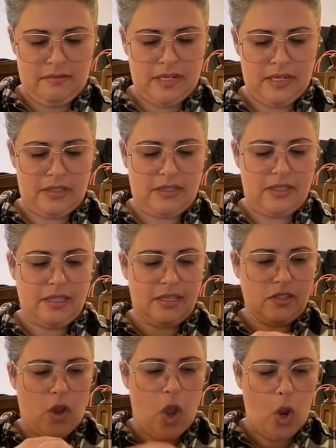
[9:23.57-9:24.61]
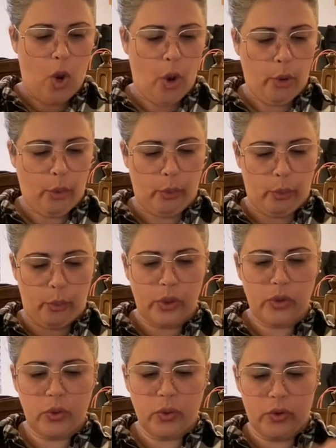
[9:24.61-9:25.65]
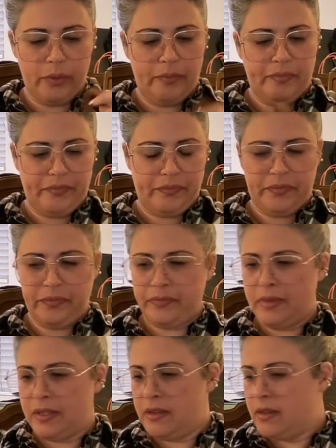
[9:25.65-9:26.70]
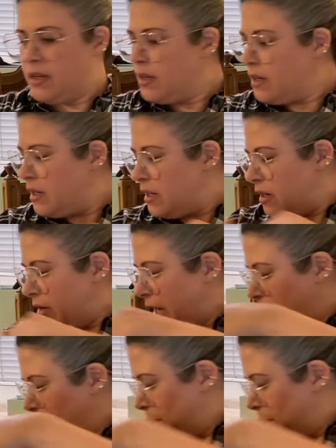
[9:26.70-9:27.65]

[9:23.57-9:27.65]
I just think it's real cool. Okay,